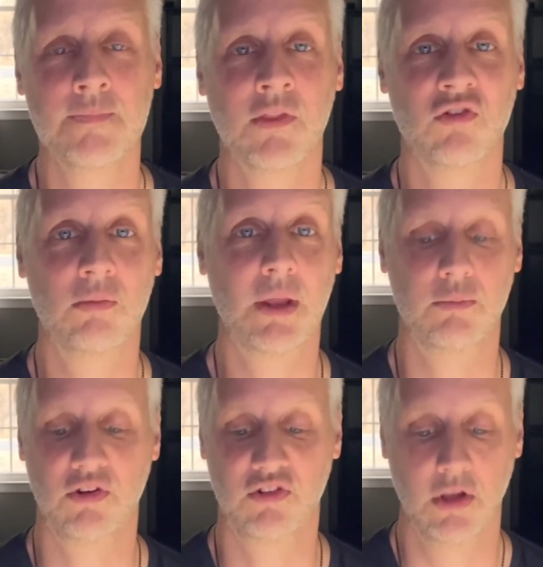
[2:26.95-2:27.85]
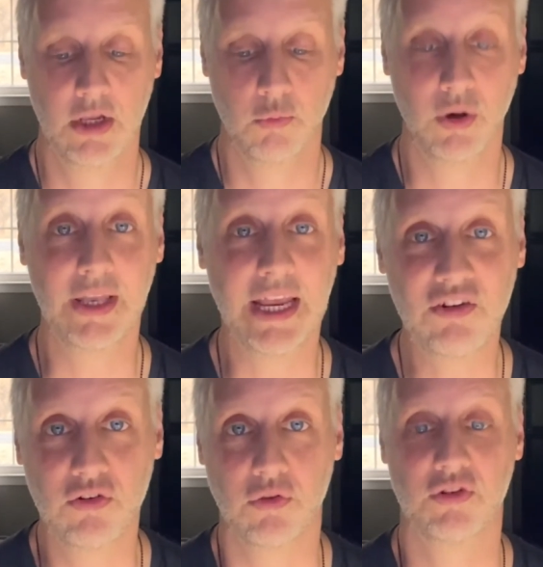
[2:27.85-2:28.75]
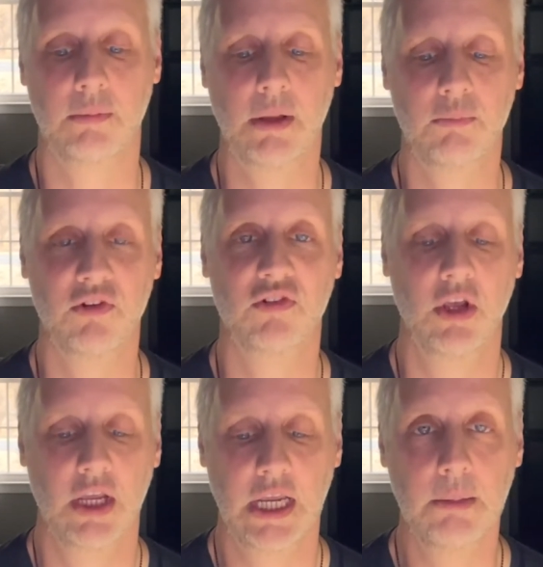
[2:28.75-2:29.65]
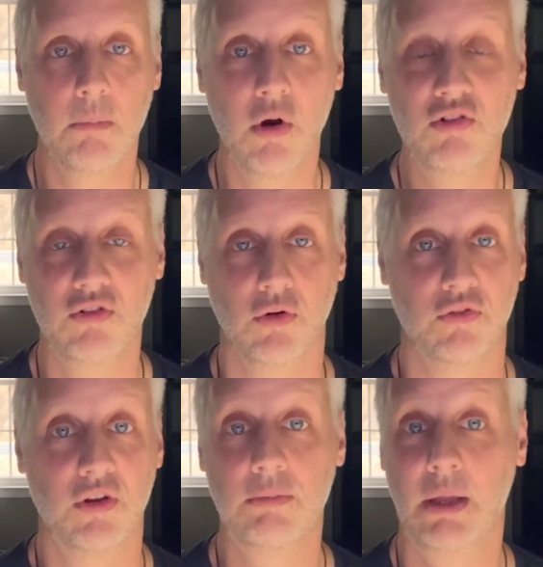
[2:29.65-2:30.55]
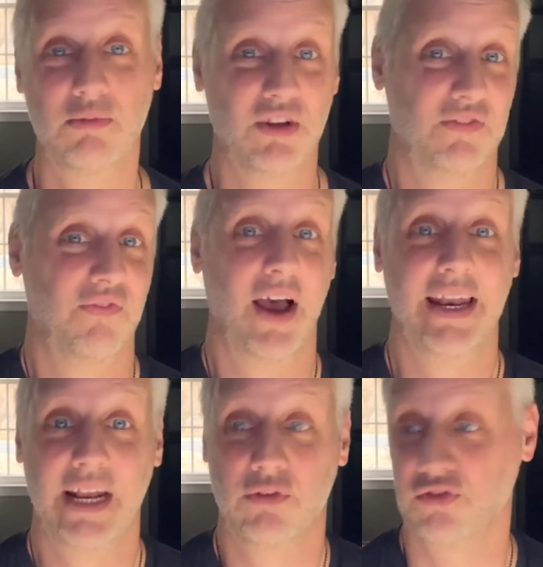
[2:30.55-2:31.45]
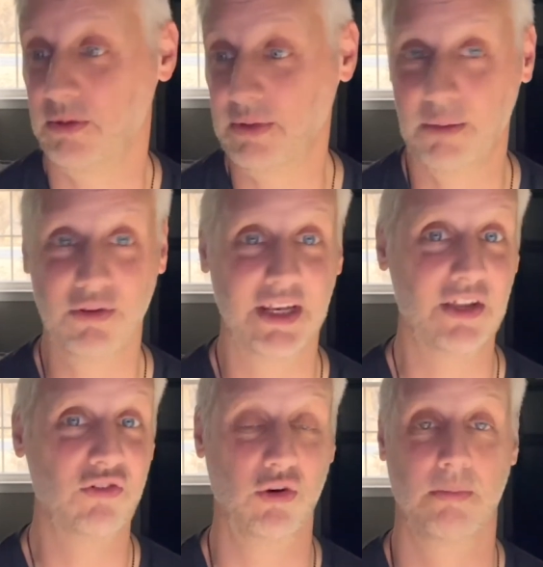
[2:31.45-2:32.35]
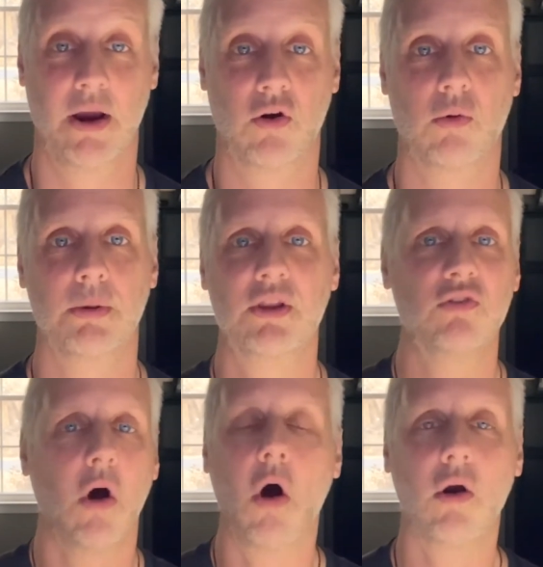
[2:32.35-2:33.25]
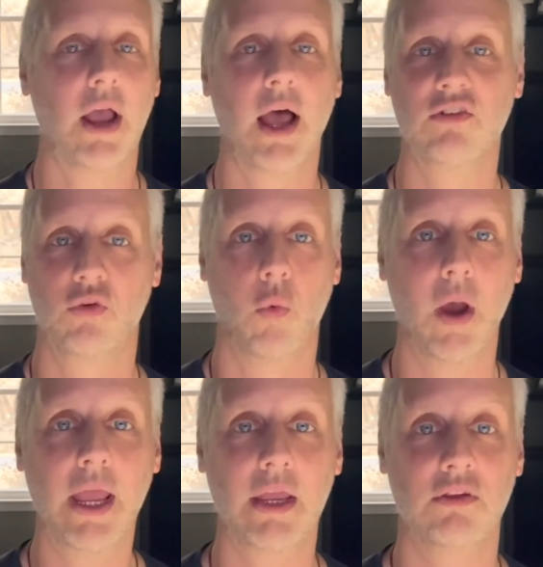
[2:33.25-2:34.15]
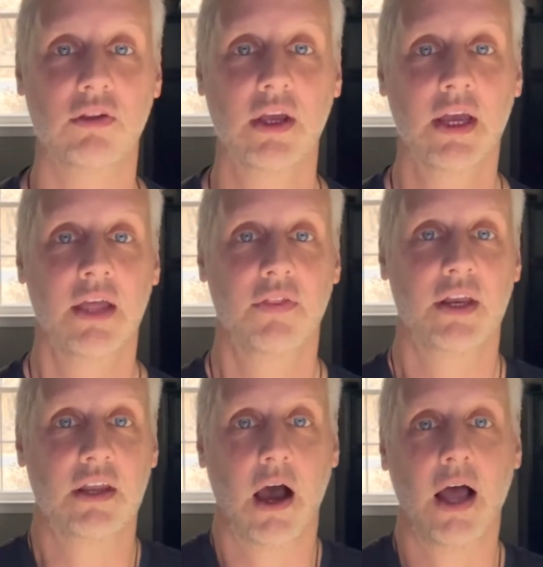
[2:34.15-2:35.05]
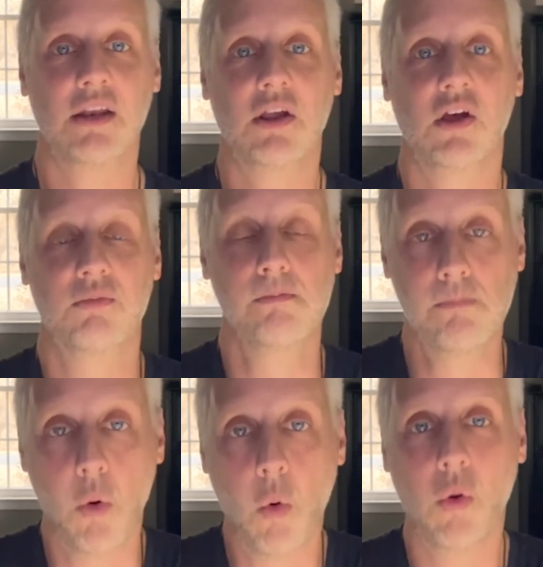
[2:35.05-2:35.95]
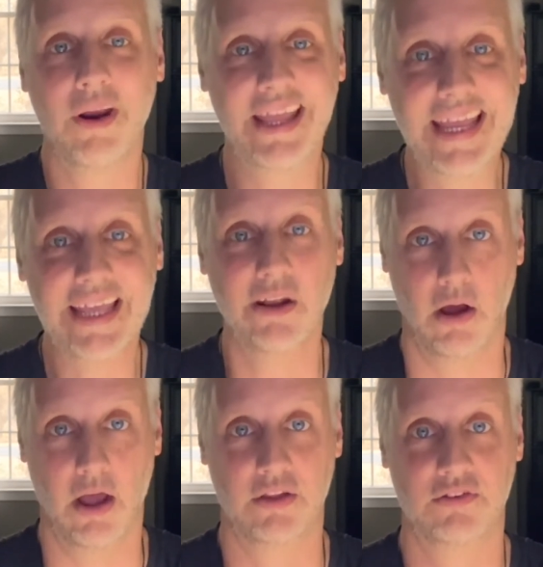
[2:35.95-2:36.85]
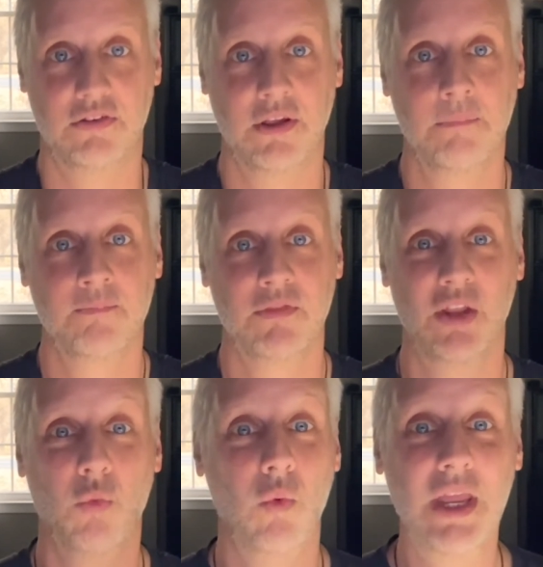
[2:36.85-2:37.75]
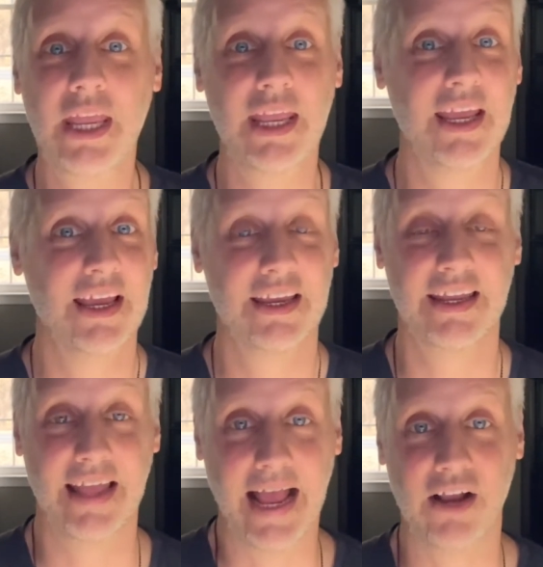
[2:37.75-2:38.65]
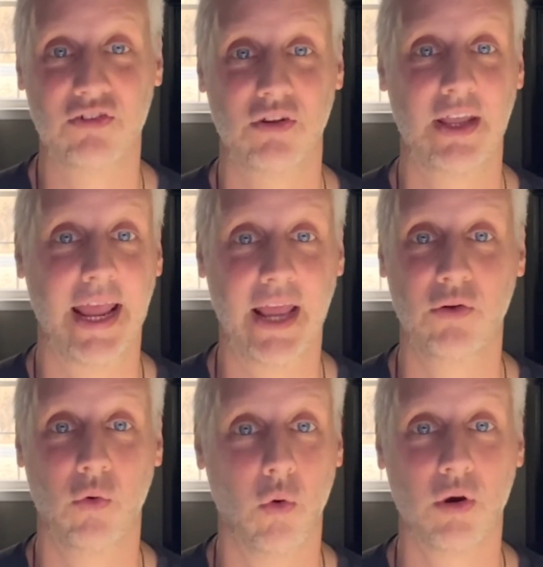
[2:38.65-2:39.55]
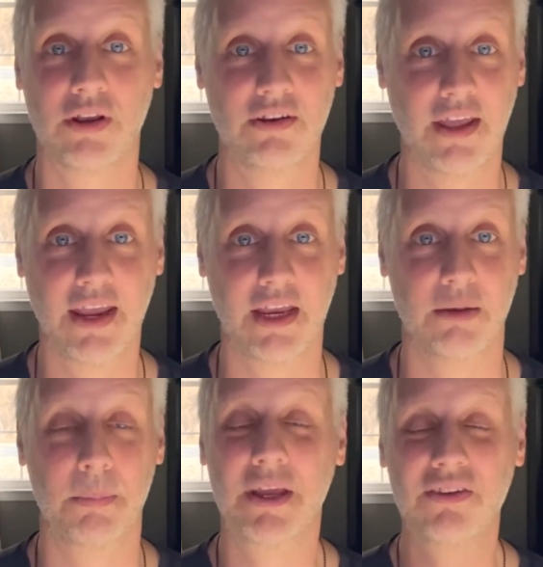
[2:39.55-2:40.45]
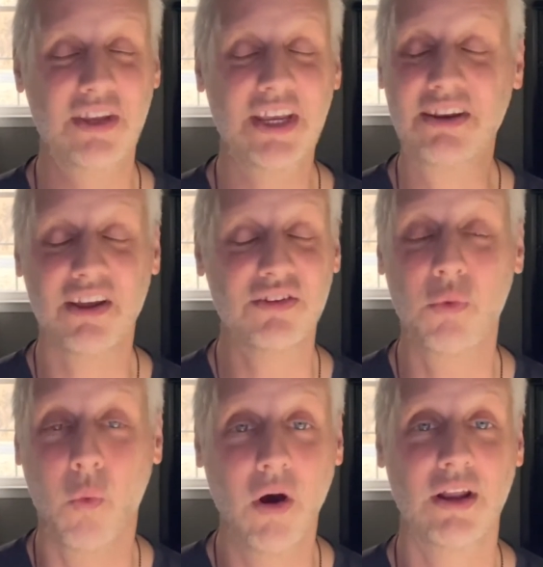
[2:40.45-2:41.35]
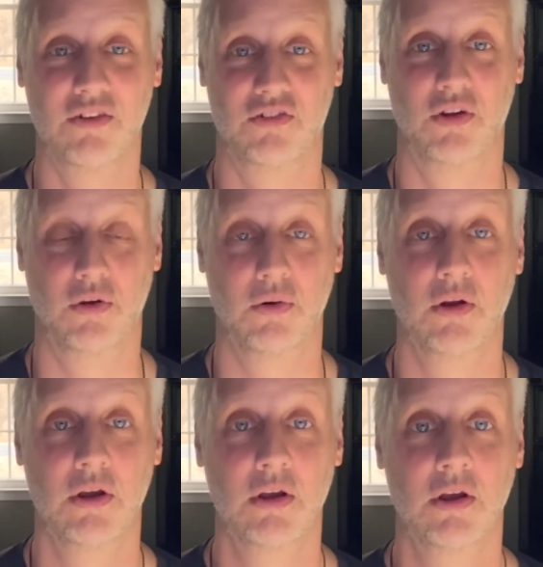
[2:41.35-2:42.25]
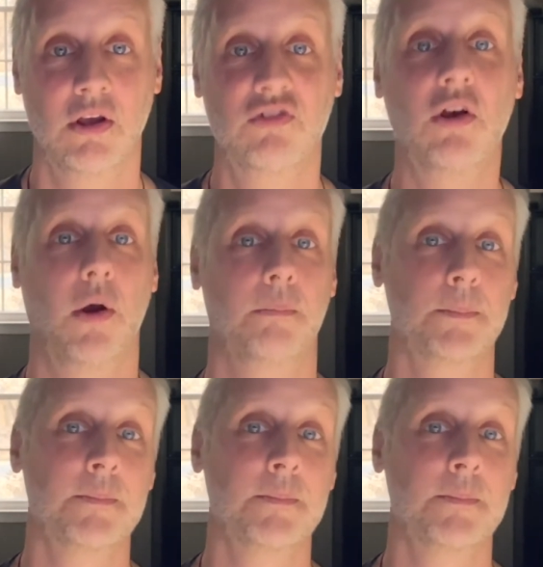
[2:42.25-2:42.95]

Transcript: Sometimes it's relational, sometimes it's emotional, sometimes it's financial, sometimes it is numerical, but there's all kinds of ways that God does more in us than we can actually handle or contain because He doesn't want us to. So